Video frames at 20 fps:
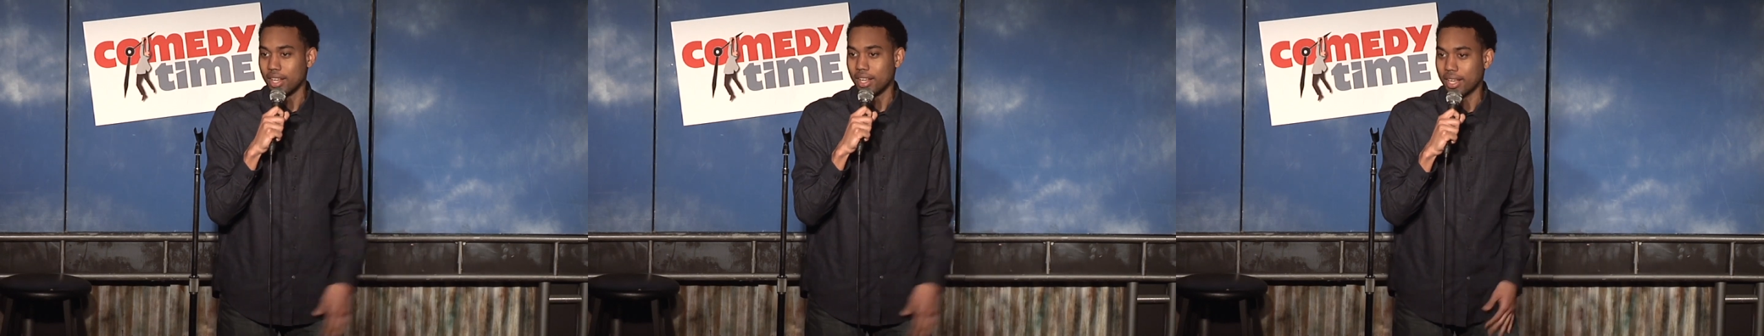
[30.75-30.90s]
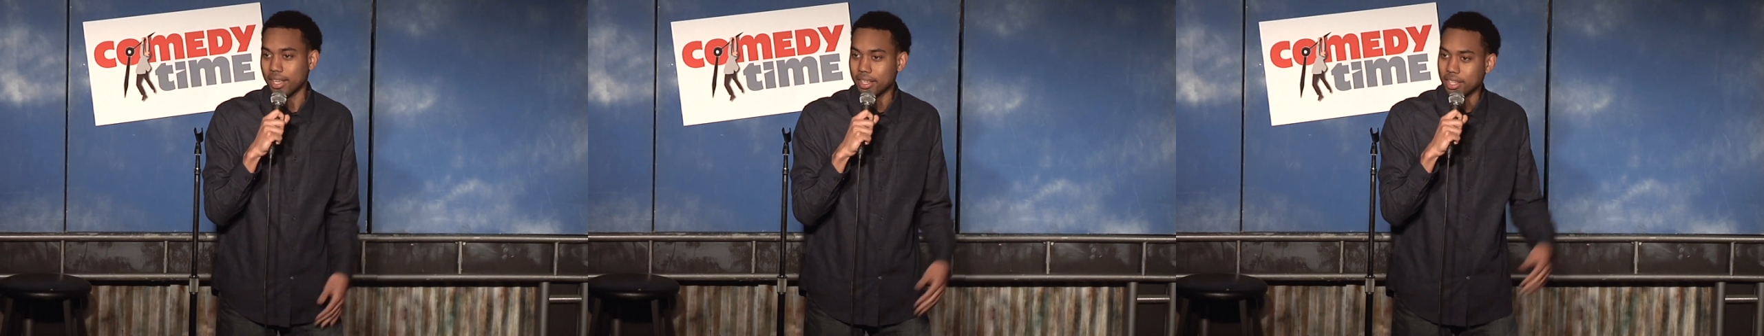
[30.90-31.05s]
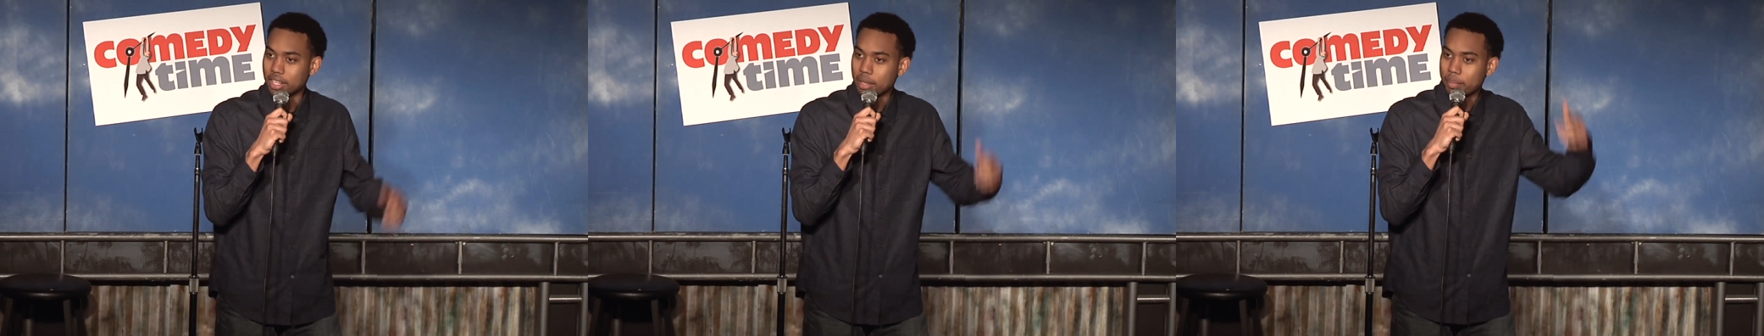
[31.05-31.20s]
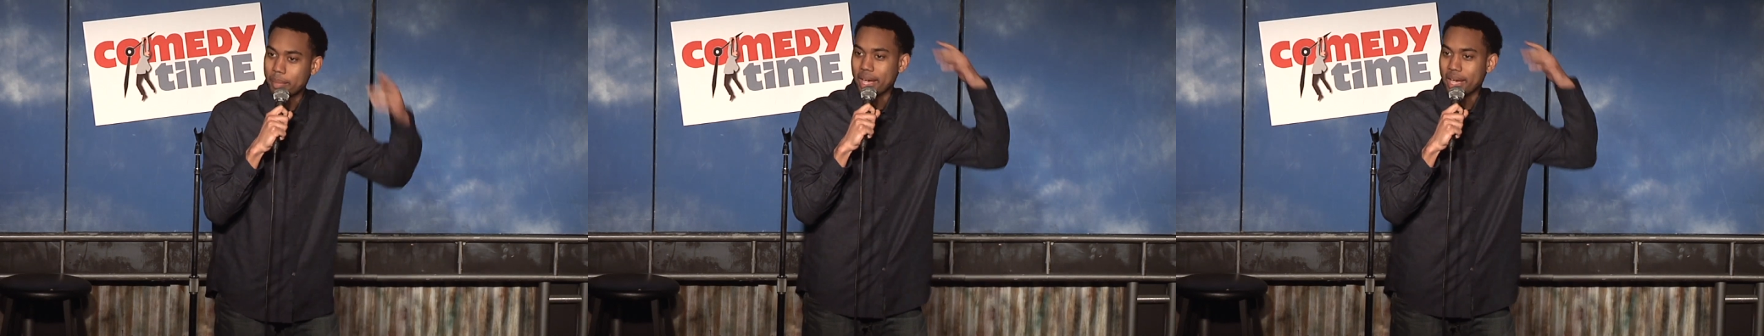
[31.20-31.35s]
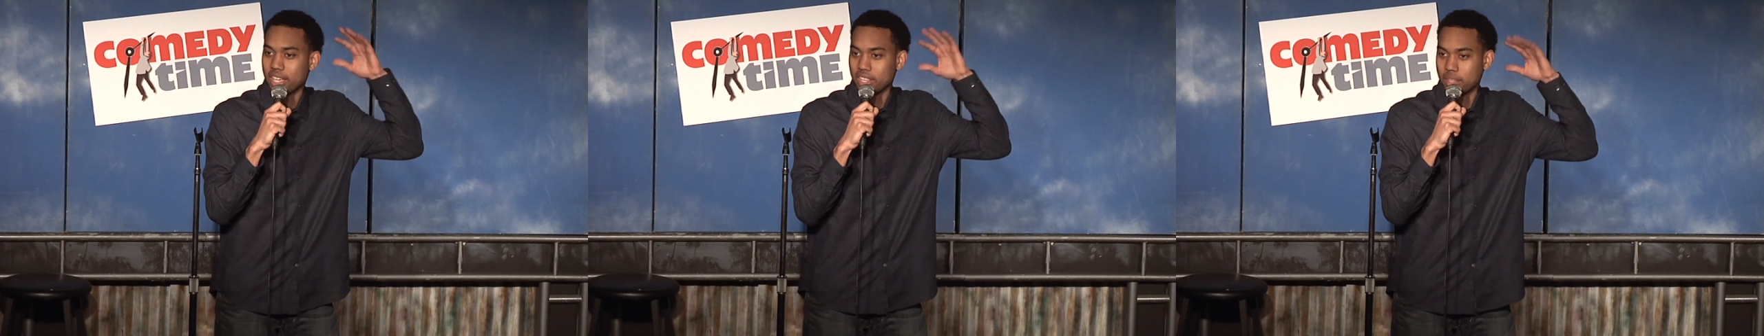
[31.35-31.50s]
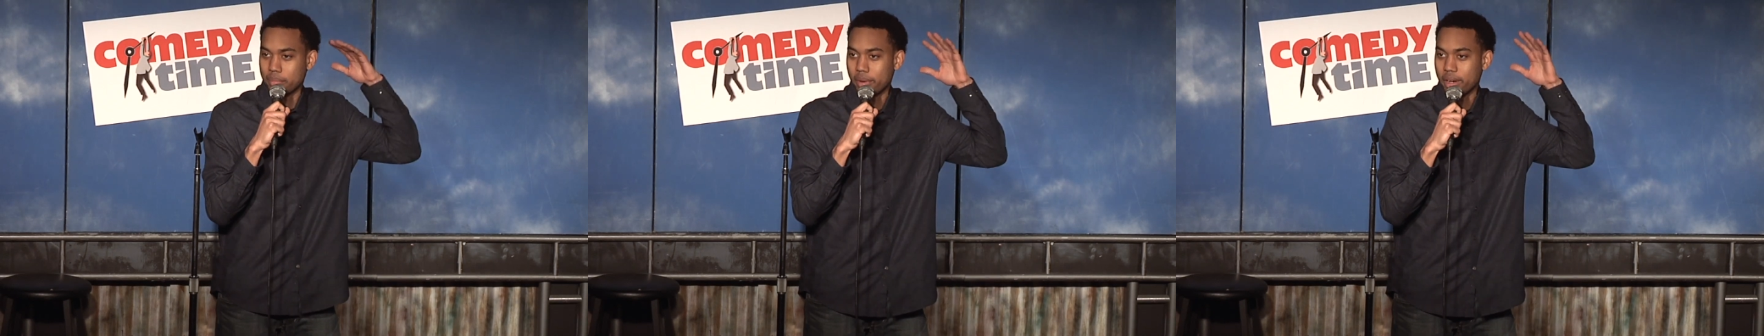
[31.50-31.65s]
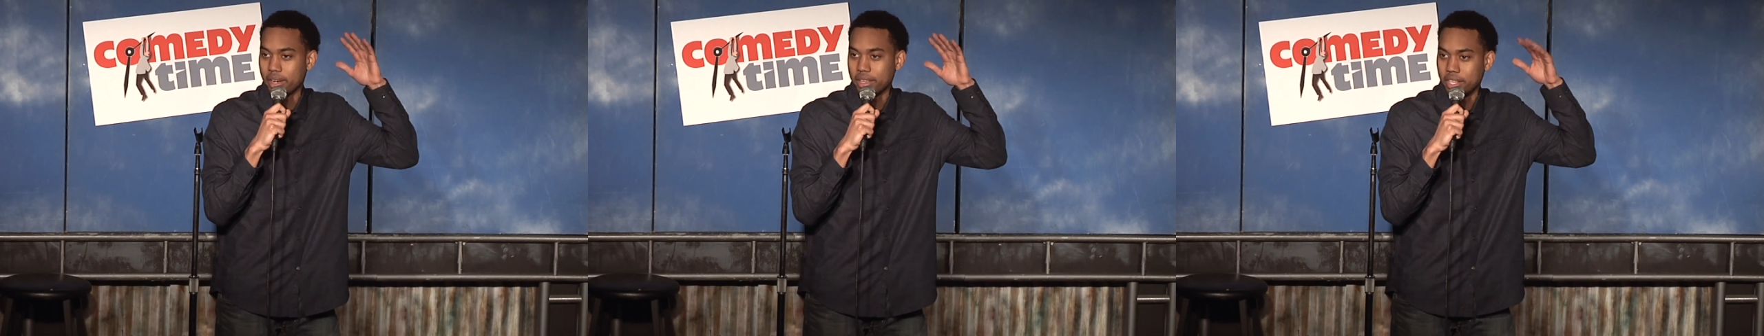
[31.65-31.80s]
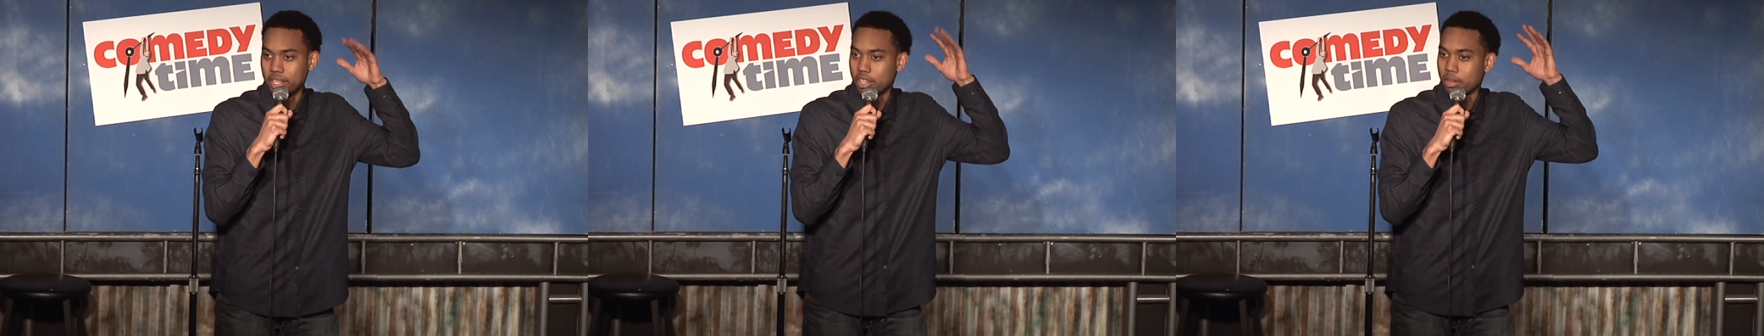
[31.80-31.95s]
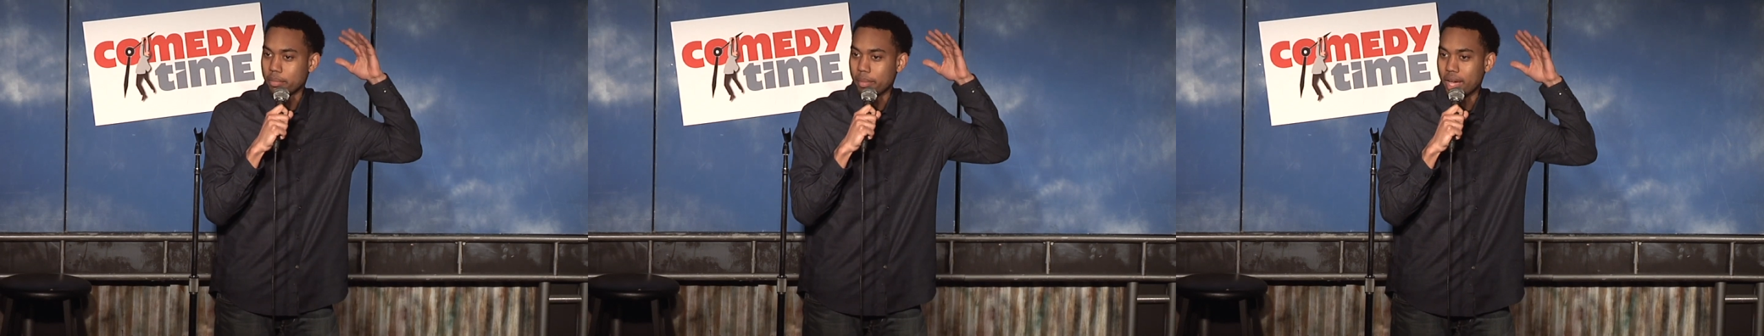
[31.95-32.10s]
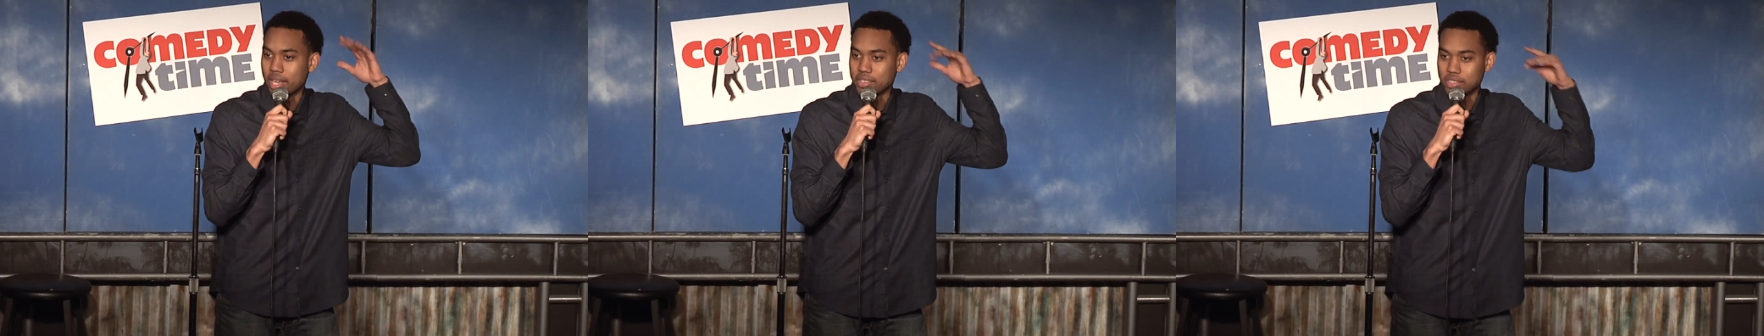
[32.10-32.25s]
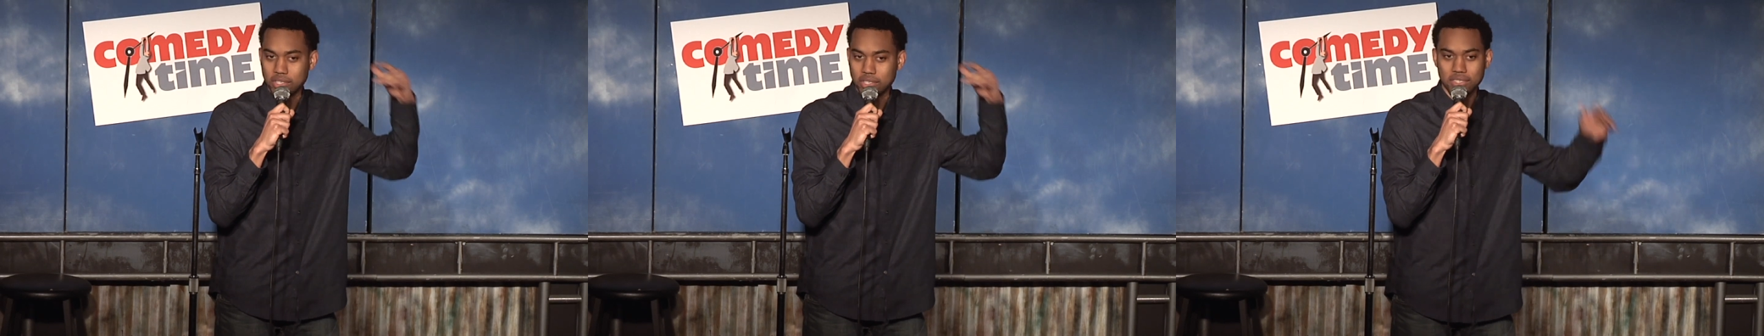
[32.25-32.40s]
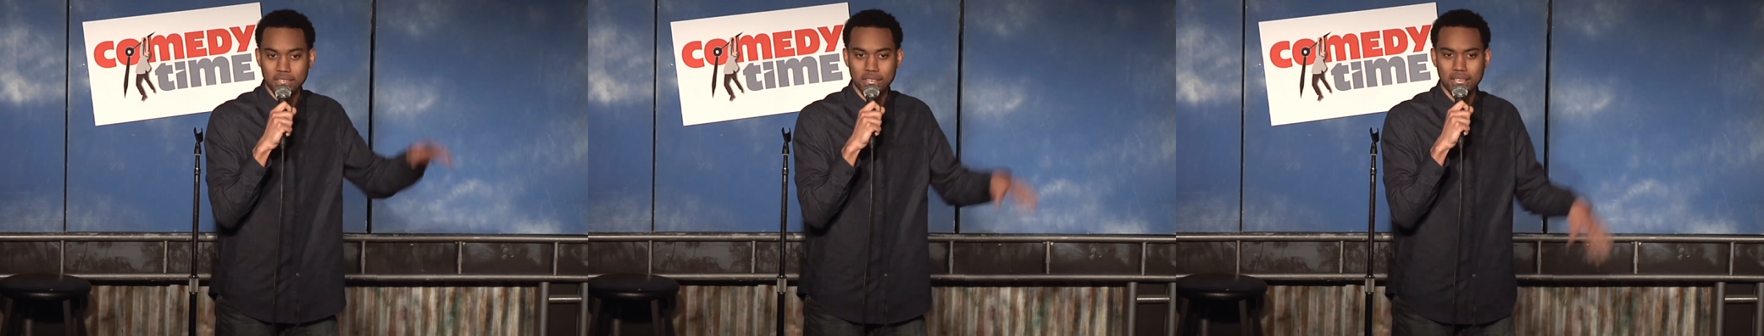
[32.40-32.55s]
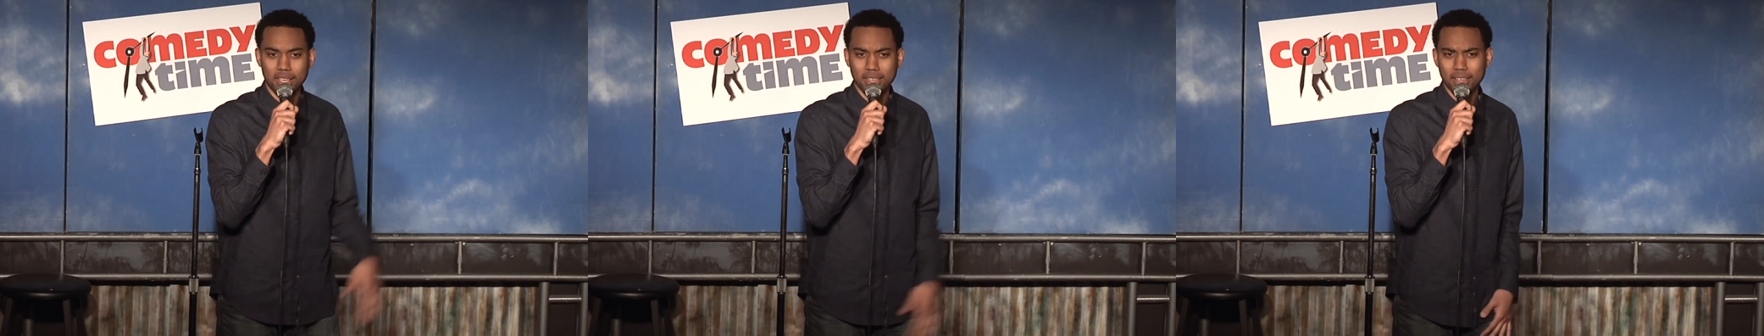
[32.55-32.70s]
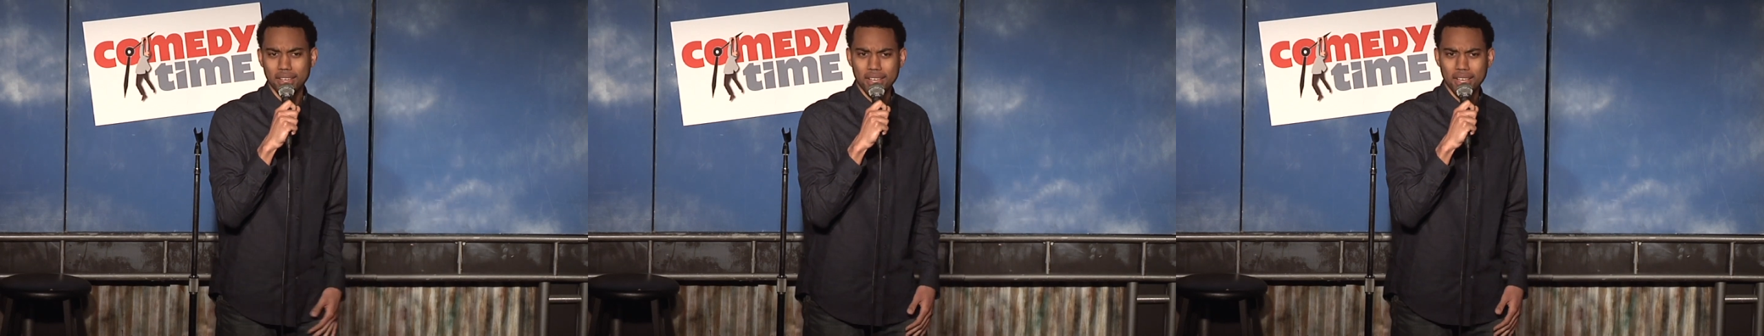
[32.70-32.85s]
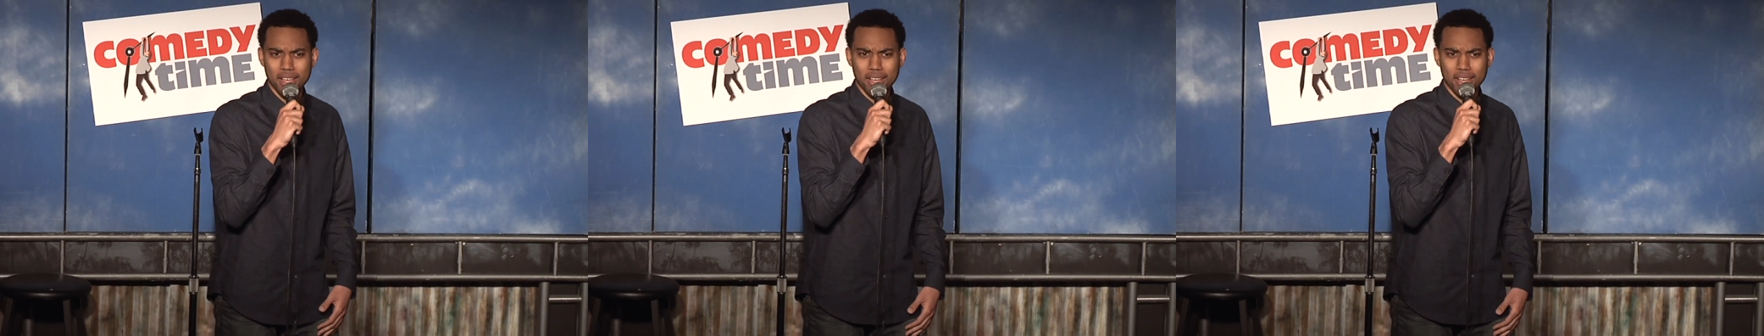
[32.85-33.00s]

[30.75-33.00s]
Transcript: like in the back of the mi- in their minds they're saying,